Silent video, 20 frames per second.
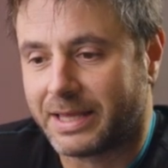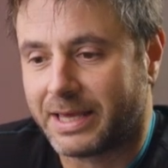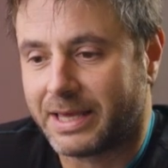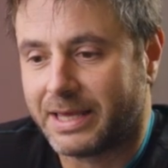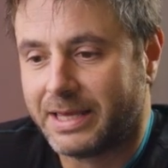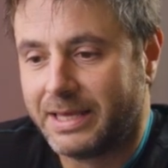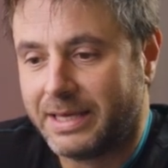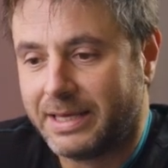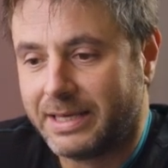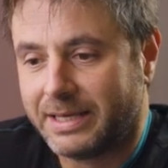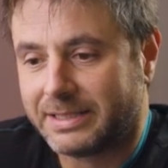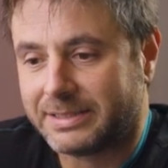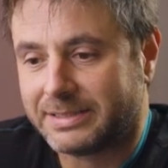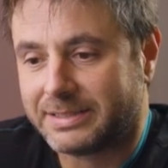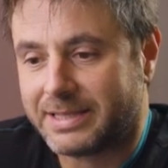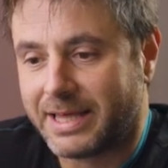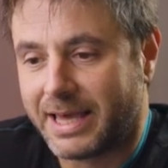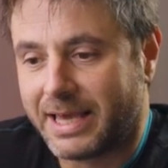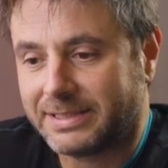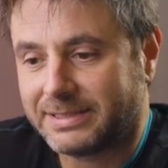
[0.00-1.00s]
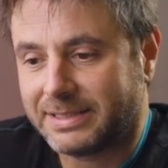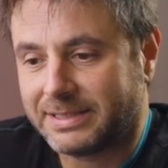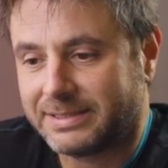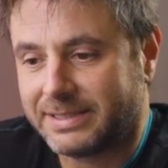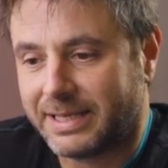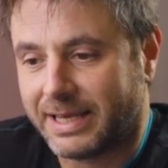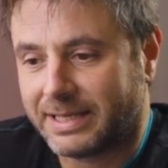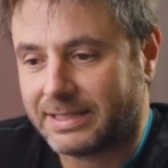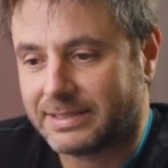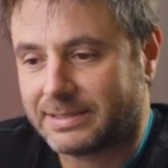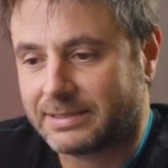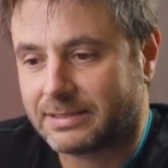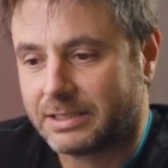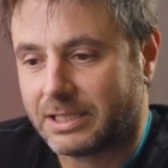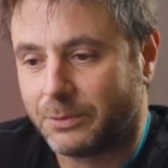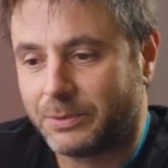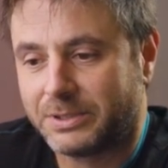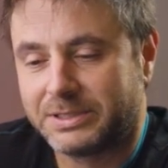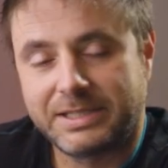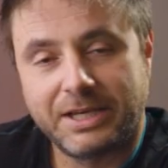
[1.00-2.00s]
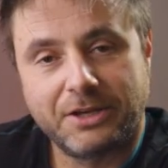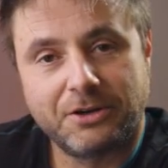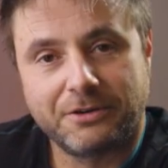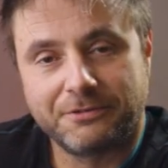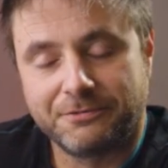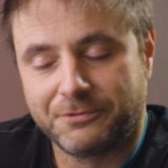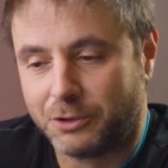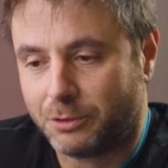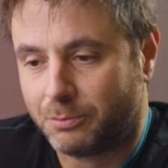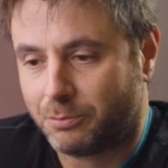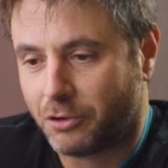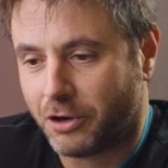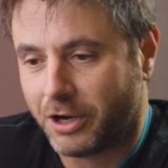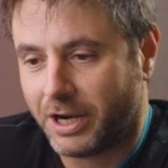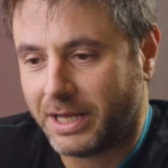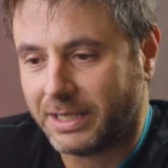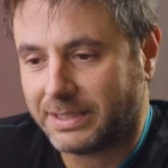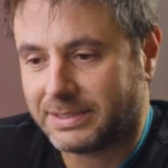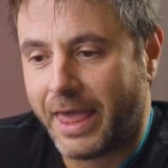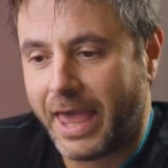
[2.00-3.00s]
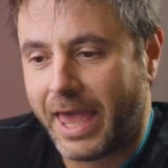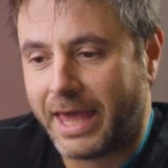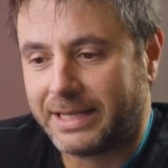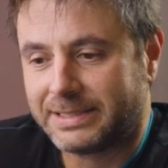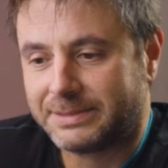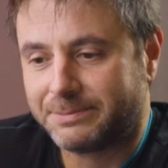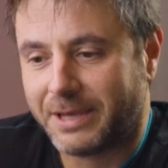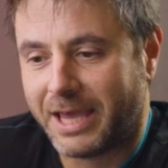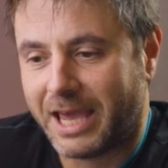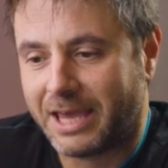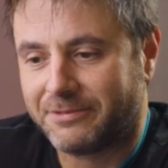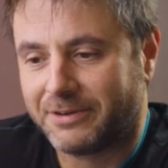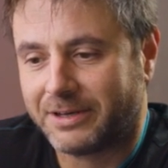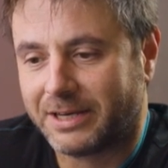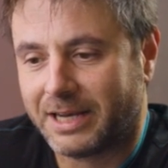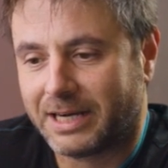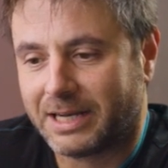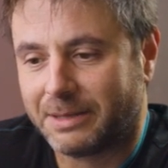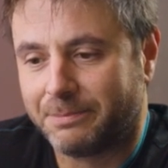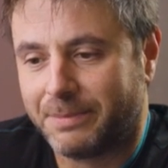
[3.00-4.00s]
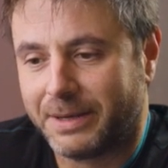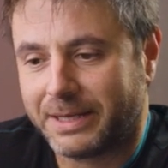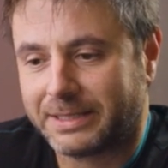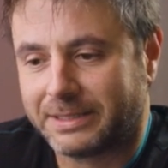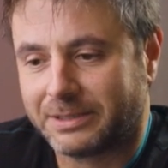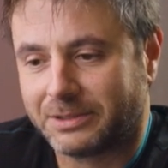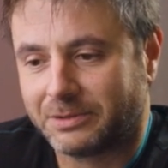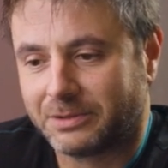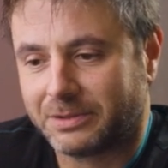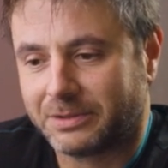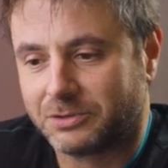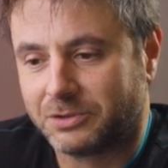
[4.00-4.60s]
there is there's a text that we said of view product and it's behaving like a button